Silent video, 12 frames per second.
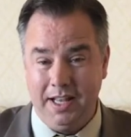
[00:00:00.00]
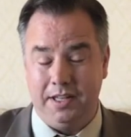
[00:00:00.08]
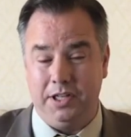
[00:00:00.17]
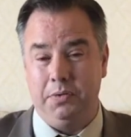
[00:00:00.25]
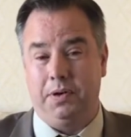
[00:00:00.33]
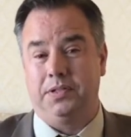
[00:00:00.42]

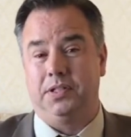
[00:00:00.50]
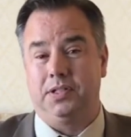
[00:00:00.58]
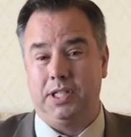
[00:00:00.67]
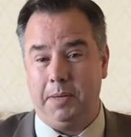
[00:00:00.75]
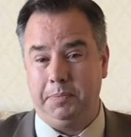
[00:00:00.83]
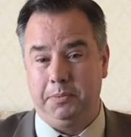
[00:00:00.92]
then you are
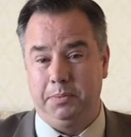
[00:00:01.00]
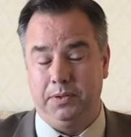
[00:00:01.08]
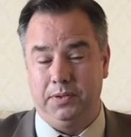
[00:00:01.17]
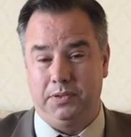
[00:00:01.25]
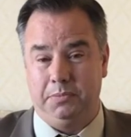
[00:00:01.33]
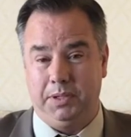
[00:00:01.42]

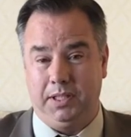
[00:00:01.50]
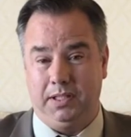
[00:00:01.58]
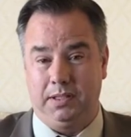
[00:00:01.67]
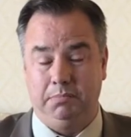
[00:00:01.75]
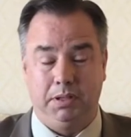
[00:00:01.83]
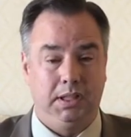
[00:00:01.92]
susceptible to being
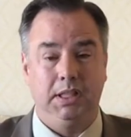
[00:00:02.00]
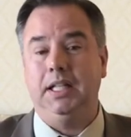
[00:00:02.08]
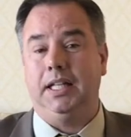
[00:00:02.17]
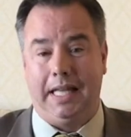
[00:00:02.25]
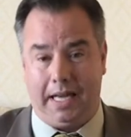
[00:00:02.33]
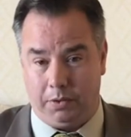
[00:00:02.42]

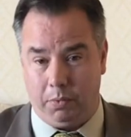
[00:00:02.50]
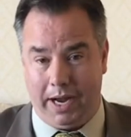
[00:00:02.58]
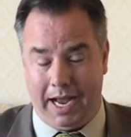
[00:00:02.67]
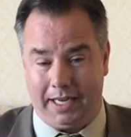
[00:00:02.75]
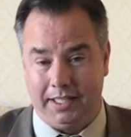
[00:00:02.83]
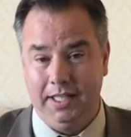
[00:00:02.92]
completely out of
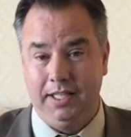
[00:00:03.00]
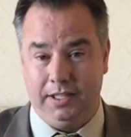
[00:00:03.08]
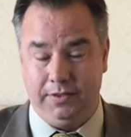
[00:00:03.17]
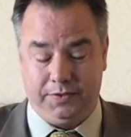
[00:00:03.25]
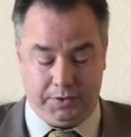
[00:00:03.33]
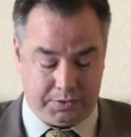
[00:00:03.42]
whack
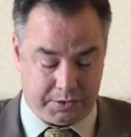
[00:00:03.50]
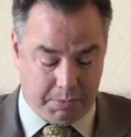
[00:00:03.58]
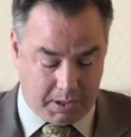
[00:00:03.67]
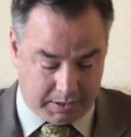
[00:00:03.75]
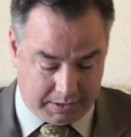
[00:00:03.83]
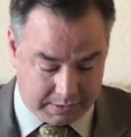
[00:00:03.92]
in future
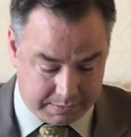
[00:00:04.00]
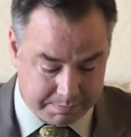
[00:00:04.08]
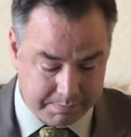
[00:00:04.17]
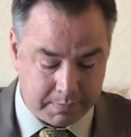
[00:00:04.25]
markets.